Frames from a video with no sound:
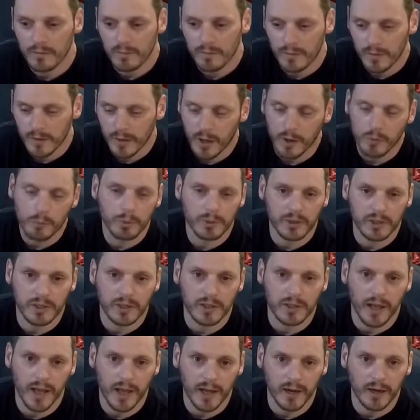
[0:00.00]
the
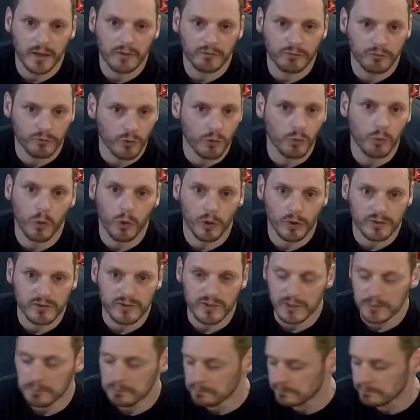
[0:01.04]
company had a full warranty,